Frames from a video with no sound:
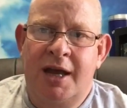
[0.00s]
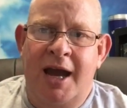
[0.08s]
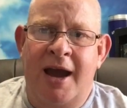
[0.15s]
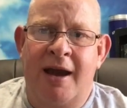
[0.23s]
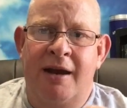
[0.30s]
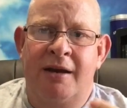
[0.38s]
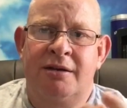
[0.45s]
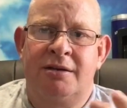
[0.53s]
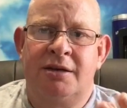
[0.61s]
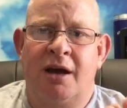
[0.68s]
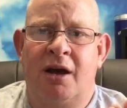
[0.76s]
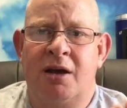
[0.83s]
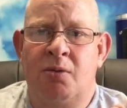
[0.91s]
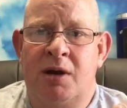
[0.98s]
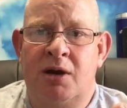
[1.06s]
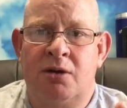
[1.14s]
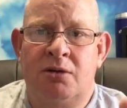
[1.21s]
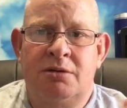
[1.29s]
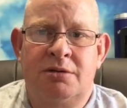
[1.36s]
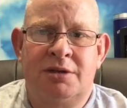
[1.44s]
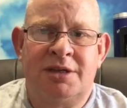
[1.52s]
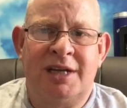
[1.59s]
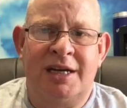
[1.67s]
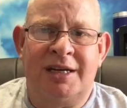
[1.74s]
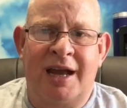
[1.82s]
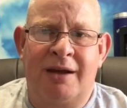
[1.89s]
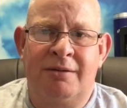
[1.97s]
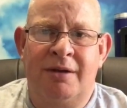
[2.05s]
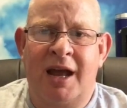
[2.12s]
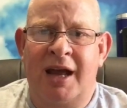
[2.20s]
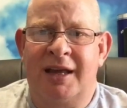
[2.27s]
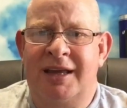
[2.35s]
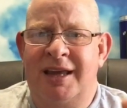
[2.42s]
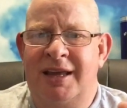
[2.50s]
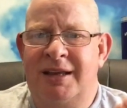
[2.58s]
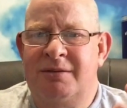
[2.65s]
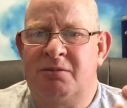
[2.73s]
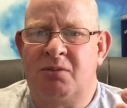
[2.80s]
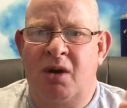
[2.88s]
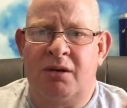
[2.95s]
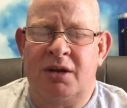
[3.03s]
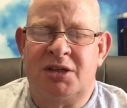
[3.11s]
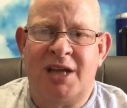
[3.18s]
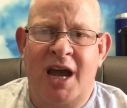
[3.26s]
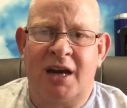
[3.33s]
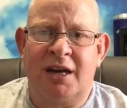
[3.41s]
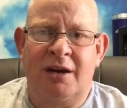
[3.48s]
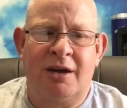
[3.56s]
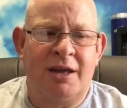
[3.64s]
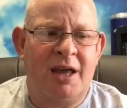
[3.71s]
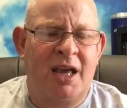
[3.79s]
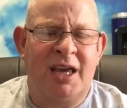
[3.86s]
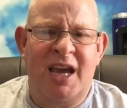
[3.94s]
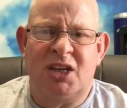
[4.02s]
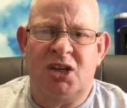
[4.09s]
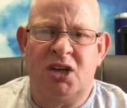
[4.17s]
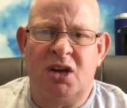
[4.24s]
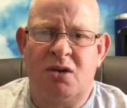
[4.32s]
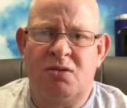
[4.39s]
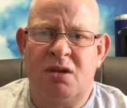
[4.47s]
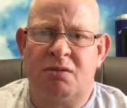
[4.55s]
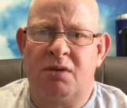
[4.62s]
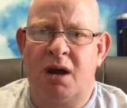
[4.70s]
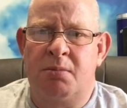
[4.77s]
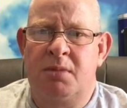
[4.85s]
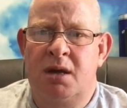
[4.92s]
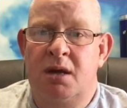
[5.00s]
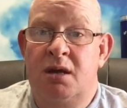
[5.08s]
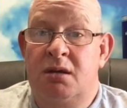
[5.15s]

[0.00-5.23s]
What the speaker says: and I will sit down and on a Saturday night and get to know the rum